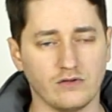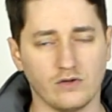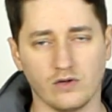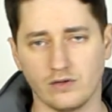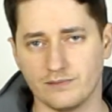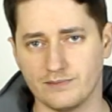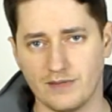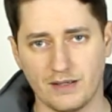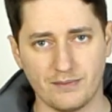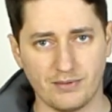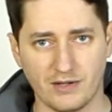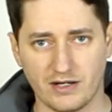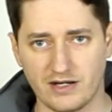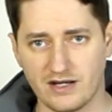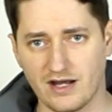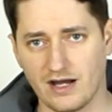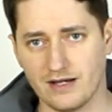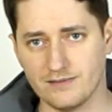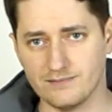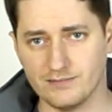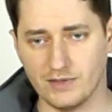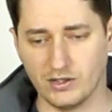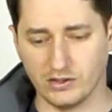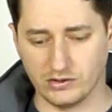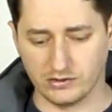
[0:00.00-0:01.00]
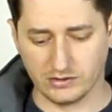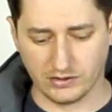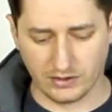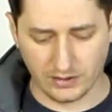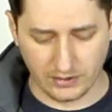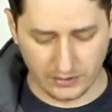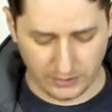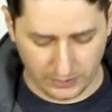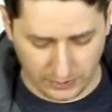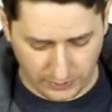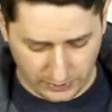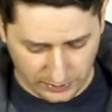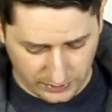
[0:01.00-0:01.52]
or maybe a 9mm.
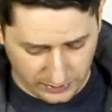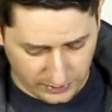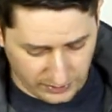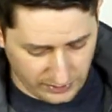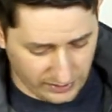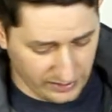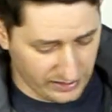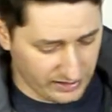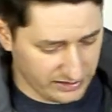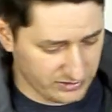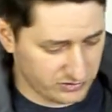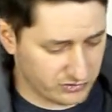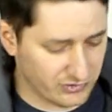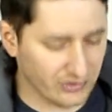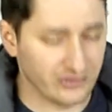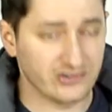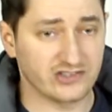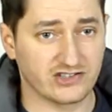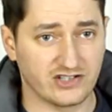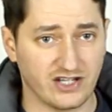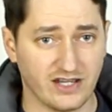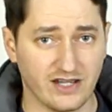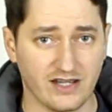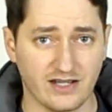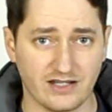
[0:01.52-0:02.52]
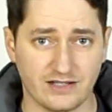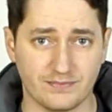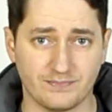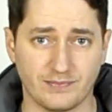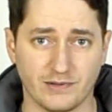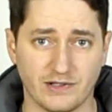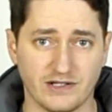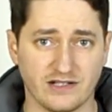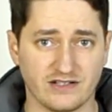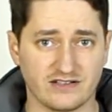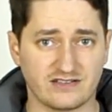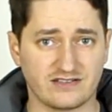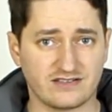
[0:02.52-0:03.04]
It does kick, but
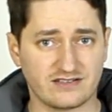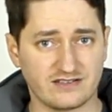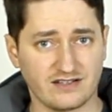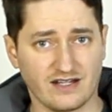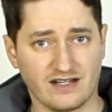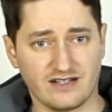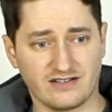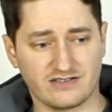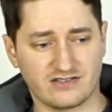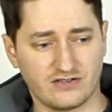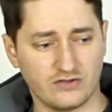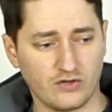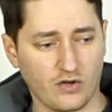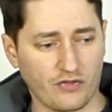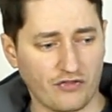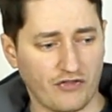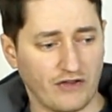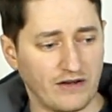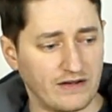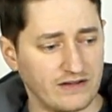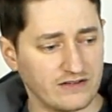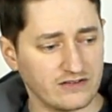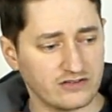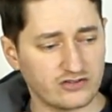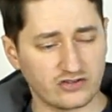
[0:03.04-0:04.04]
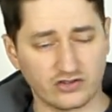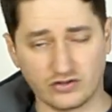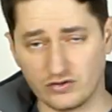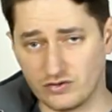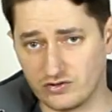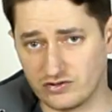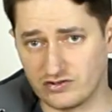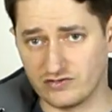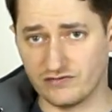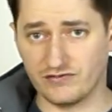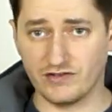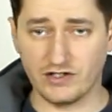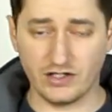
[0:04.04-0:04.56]
it's nothing too
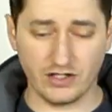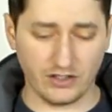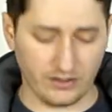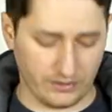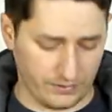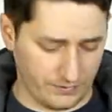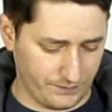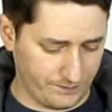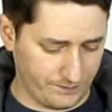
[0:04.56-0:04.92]
severe.